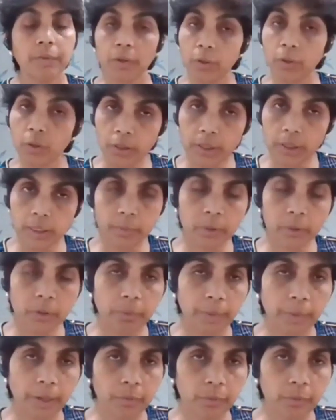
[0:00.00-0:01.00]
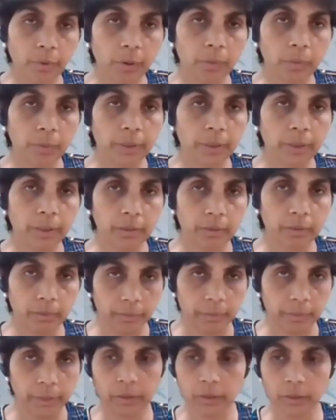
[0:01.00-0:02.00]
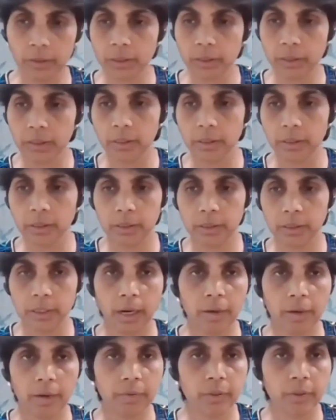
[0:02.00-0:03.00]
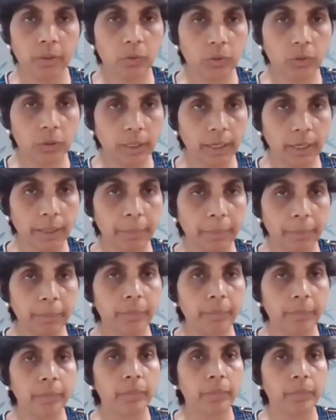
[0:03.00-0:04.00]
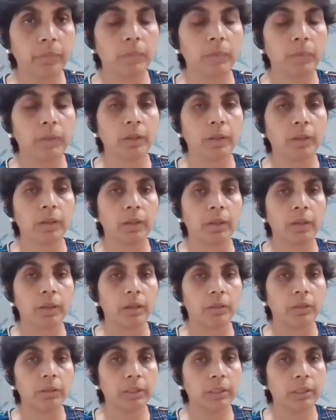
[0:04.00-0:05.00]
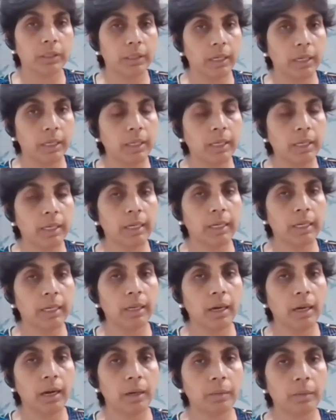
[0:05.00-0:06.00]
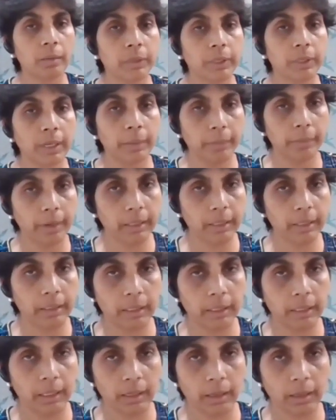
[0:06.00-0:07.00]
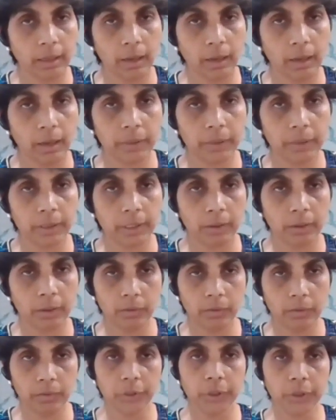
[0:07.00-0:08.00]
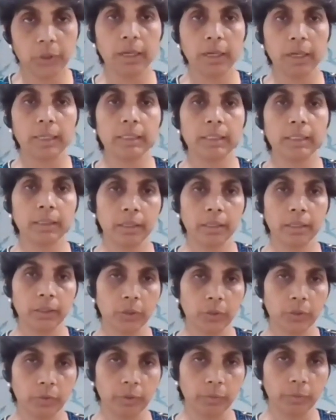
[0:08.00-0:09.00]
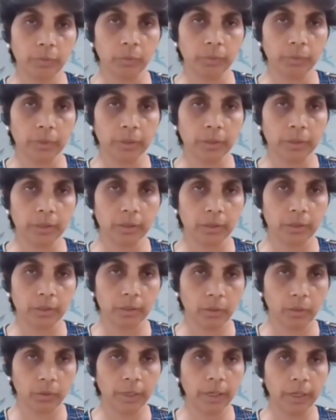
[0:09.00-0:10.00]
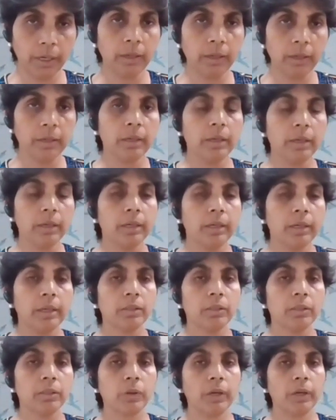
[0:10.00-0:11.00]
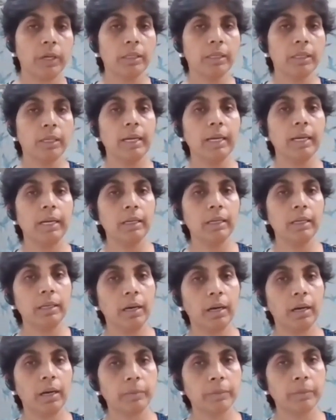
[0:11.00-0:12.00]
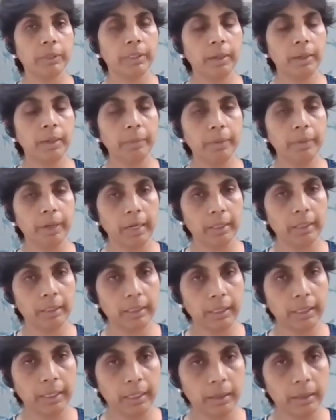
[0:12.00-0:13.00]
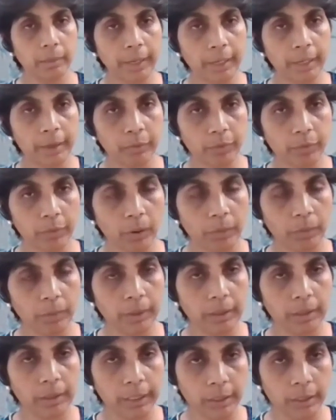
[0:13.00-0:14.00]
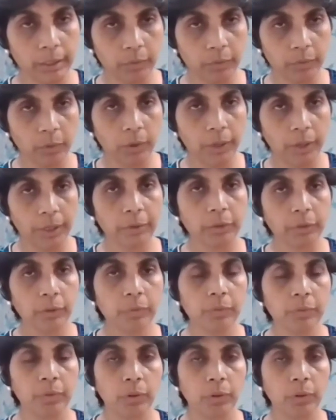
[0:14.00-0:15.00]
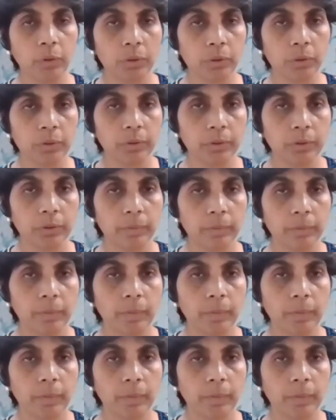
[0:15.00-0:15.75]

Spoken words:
If you're not able to bend forward because this is the afternoon time, just inhale, arms up, exhale, arms down, visualize the rest of the movements. Okay, so inhale, arms up, exhale, bend forward, take your forehead to the floor.